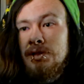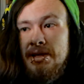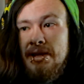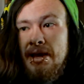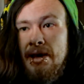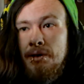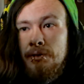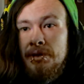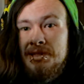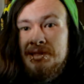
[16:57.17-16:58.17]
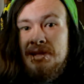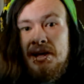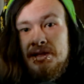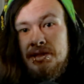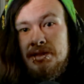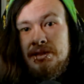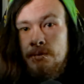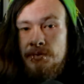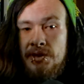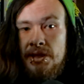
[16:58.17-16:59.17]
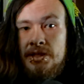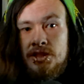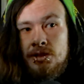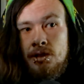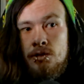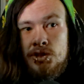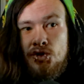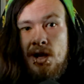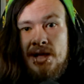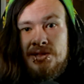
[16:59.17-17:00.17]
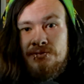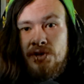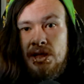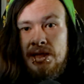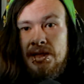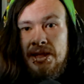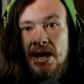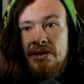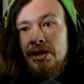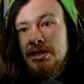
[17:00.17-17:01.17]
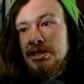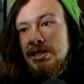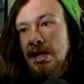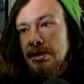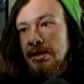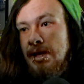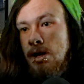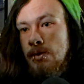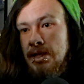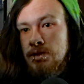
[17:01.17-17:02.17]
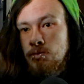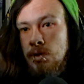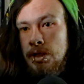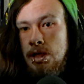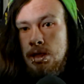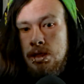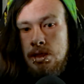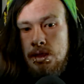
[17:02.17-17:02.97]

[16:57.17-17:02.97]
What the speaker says: saying how it's not just something they could just close their eyes and forget and act like he's not there. And that's when